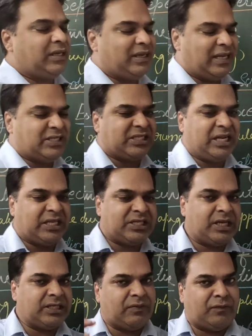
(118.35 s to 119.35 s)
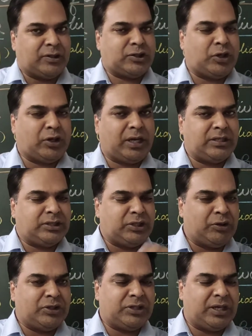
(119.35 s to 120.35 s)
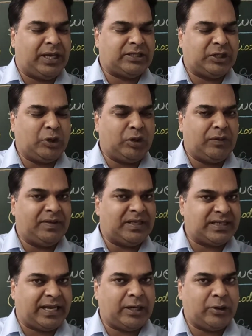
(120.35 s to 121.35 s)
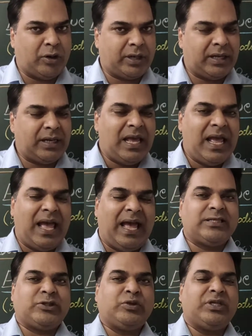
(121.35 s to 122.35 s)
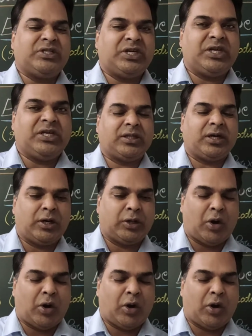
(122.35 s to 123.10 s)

Legislature is the first organ, executive is the second organ, and judiciary third.